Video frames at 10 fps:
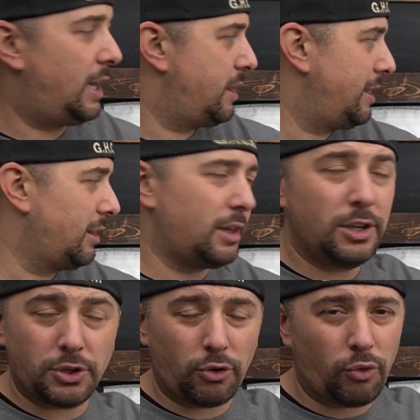I think
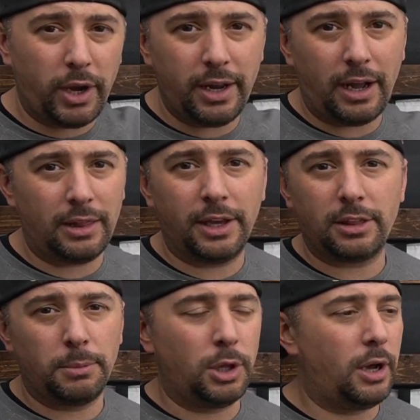these are great. I
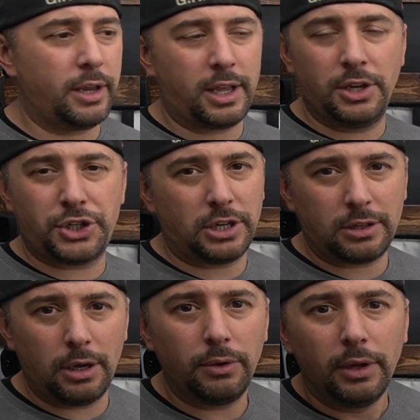like them a lot. Again, check
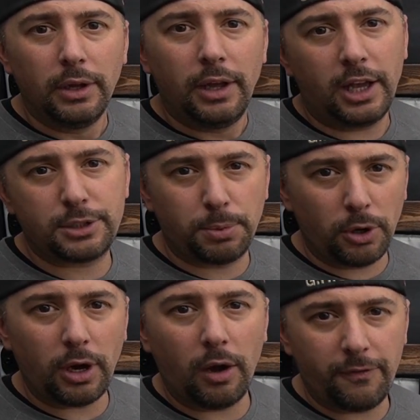out
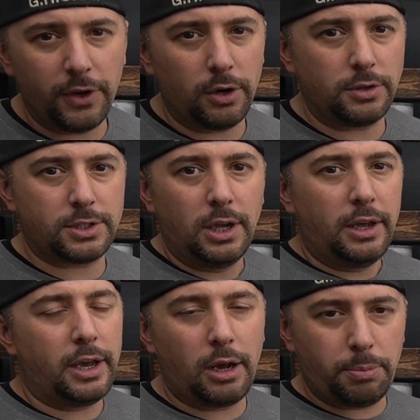Explorer Outfitters,
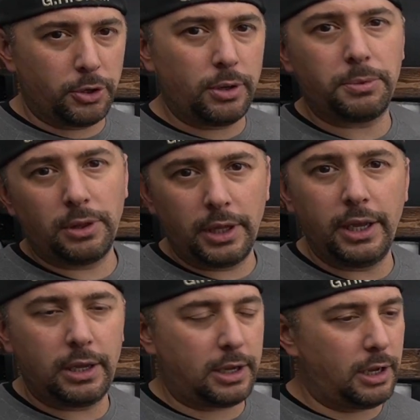and I'll put up the link